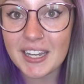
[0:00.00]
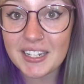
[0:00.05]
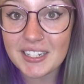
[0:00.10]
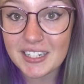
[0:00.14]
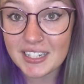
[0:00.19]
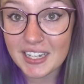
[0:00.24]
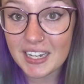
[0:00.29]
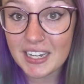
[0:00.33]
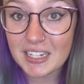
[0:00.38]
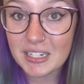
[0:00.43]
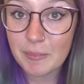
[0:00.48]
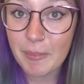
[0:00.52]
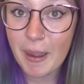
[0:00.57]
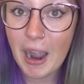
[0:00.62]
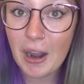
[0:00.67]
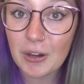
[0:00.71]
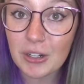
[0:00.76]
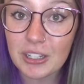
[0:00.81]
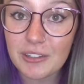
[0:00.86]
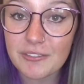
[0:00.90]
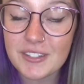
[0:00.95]
to get into
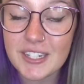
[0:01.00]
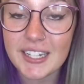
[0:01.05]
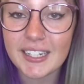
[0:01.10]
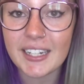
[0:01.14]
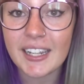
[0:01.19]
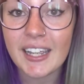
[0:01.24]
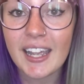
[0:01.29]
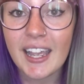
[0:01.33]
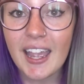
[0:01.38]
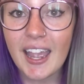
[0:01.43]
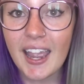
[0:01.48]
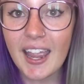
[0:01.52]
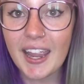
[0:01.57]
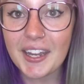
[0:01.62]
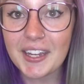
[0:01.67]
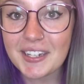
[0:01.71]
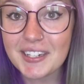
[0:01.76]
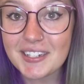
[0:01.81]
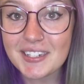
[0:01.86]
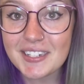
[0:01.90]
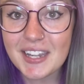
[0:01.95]
powerlifting.
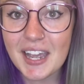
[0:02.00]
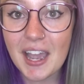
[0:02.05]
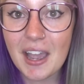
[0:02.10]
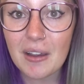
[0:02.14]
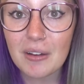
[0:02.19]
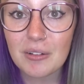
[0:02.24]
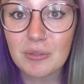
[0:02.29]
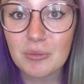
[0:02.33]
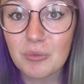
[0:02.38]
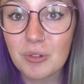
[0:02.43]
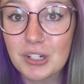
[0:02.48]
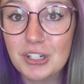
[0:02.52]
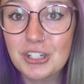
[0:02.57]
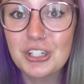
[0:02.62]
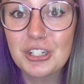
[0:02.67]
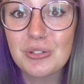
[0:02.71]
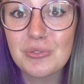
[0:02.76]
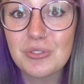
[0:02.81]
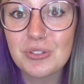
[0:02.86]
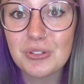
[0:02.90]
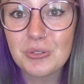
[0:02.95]
And
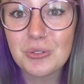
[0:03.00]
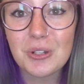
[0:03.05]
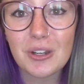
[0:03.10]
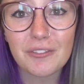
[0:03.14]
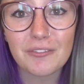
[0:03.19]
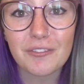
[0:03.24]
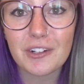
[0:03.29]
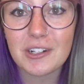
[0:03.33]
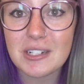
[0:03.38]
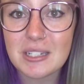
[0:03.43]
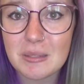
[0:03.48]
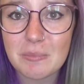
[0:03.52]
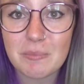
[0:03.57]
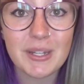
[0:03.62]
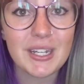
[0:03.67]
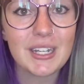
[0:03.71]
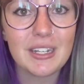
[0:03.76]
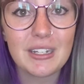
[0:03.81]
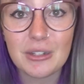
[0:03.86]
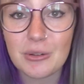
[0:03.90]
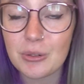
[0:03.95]
once you do your first
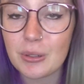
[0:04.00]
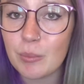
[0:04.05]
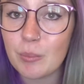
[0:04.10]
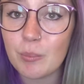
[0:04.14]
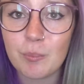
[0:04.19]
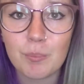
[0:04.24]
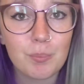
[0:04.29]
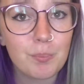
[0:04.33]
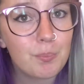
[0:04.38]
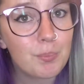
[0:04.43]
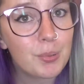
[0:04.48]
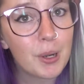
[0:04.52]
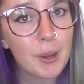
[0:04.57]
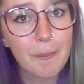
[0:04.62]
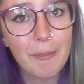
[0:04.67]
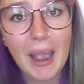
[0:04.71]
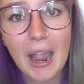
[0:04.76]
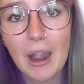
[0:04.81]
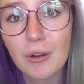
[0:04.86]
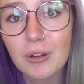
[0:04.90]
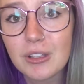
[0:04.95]
meet, you can put
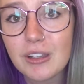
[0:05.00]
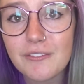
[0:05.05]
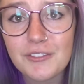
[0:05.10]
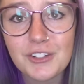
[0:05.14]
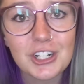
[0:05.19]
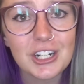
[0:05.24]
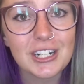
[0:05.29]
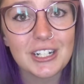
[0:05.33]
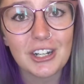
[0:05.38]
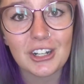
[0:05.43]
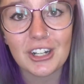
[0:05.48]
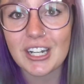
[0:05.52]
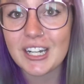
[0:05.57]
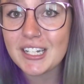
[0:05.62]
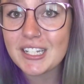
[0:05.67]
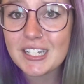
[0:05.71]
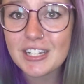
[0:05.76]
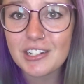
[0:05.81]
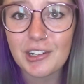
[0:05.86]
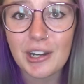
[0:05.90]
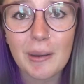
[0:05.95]
powerlifter in your
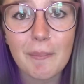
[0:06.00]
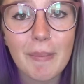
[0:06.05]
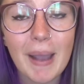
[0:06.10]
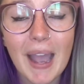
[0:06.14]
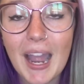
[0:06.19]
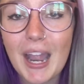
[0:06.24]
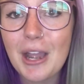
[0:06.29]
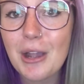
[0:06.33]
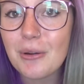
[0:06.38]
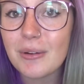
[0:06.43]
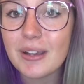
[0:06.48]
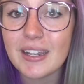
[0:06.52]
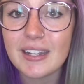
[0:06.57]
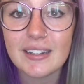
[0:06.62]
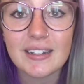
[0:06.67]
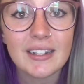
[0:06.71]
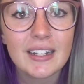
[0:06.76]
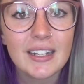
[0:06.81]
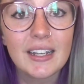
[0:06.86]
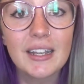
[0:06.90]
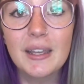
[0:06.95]
Instagram bio
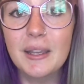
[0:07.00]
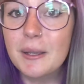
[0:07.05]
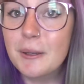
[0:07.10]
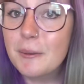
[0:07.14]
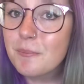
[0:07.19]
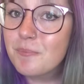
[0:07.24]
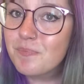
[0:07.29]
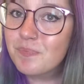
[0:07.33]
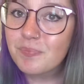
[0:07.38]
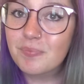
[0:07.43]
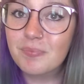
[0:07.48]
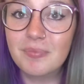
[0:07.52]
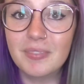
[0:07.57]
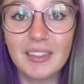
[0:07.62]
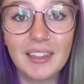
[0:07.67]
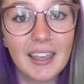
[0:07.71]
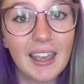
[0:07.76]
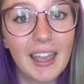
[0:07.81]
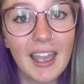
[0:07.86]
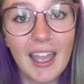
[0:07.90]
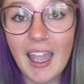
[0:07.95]

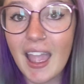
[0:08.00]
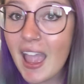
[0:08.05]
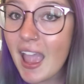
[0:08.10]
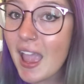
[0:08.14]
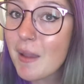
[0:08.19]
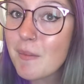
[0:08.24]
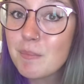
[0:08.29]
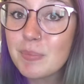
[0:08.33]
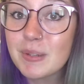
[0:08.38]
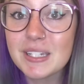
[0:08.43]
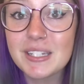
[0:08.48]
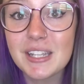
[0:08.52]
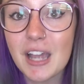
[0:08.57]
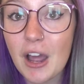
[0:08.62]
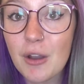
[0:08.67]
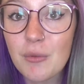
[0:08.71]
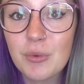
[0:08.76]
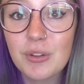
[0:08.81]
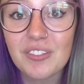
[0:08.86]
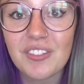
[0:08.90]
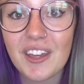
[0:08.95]
and be
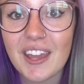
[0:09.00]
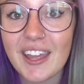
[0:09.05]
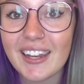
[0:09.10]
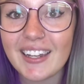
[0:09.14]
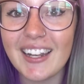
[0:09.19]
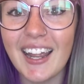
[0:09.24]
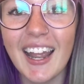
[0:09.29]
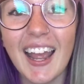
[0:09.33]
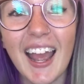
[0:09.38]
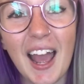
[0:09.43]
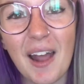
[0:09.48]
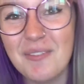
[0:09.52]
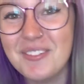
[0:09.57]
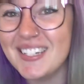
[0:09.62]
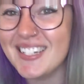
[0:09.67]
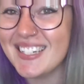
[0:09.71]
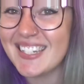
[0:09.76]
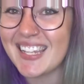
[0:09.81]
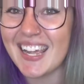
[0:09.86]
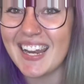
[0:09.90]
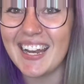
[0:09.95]
done with it. I'm
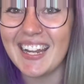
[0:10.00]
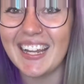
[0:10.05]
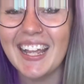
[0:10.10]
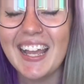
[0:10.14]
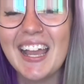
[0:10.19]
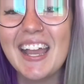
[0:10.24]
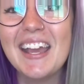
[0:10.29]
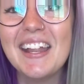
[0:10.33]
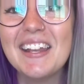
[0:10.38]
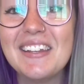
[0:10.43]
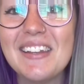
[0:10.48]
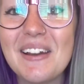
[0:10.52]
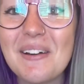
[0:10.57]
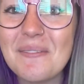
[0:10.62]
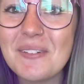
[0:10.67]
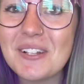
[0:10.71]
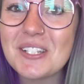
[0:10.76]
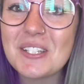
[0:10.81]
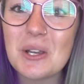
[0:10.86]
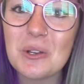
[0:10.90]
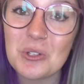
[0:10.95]
just kidding. No,
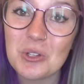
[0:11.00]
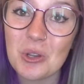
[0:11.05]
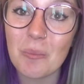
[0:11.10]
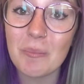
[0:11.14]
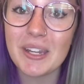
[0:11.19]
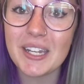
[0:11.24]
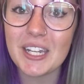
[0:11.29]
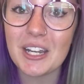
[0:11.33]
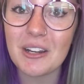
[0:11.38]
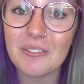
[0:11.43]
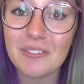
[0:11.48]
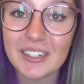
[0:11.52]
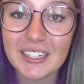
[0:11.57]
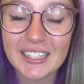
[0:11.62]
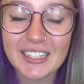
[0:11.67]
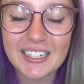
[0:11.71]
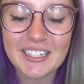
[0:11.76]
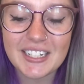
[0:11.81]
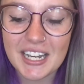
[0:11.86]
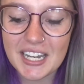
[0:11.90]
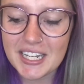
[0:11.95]
but social media
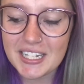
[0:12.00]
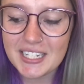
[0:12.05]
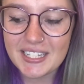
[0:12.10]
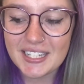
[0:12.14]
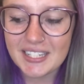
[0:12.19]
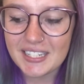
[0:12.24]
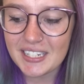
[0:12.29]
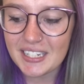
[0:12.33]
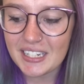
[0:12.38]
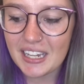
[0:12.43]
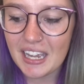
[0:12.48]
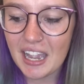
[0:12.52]
really does